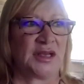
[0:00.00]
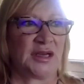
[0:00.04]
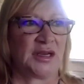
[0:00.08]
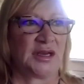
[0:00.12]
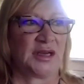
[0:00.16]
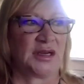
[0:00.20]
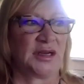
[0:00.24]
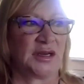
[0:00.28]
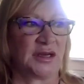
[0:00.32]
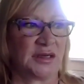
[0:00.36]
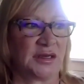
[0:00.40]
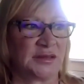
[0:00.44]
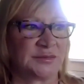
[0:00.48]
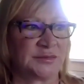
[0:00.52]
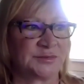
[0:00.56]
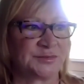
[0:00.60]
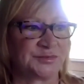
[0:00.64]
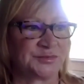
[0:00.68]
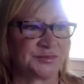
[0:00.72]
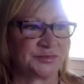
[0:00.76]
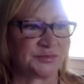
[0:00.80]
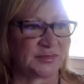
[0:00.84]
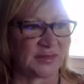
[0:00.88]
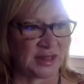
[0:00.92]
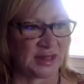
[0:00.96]

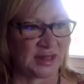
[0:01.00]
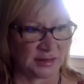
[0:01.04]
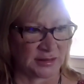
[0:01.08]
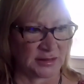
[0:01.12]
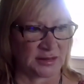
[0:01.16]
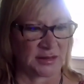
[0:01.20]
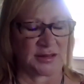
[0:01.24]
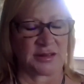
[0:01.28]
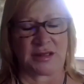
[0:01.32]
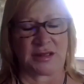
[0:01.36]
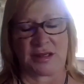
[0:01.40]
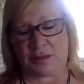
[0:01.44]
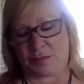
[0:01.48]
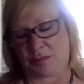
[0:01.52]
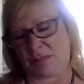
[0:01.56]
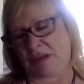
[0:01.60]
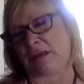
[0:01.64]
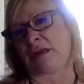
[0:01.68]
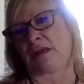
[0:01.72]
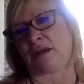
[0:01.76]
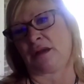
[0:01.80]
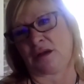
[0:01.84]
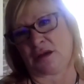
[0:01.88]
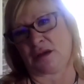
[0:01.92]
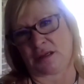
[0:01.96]
at
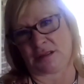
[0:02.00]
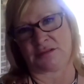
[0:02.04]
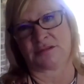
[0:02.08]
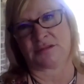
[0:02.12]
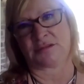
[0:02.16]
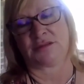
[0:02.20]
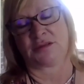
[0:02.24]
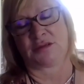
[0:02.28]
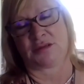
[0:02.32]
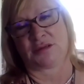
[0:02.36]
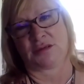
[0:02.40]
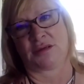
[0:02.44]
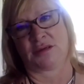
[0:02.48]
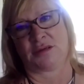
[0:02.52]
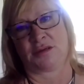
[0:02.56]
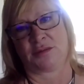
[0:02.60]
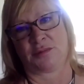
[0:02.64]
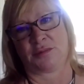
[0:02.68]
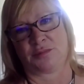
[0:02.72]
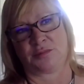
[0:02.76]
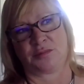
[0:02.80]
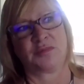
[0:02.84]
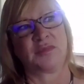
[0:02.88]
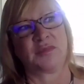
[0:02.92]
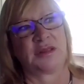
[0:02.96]
MegaCon
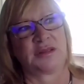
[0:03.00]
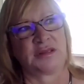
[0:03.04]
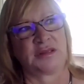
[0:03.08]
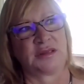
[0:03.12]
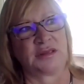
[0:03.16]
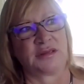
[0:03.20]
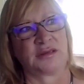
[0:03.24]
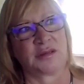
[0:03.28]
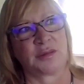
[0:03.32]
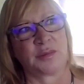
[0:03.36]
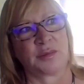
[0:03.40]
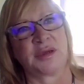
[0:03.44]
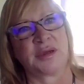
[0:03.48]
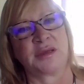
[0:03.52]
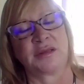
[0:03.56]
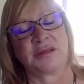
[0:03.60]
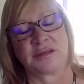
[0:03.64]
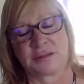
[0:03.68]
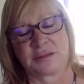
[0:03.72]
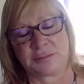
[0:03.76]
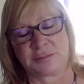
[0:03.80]
at the end of the month.